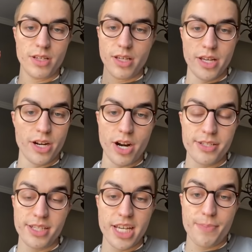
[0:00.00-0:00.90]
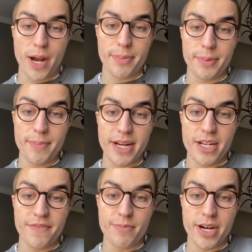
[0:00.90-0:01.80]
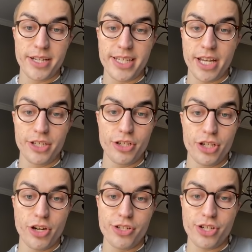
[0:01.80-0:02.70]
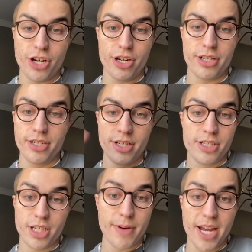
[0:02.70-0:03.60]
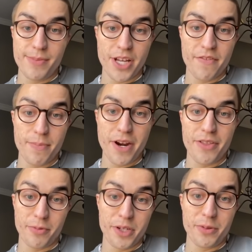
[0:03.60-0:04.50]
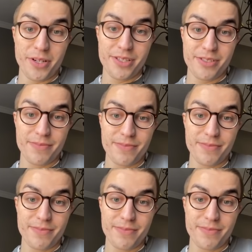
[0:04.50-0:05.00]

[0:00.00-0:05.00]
And honestly, he probably made enough money telling you to go to Zara to buy himself a pair of the real ones.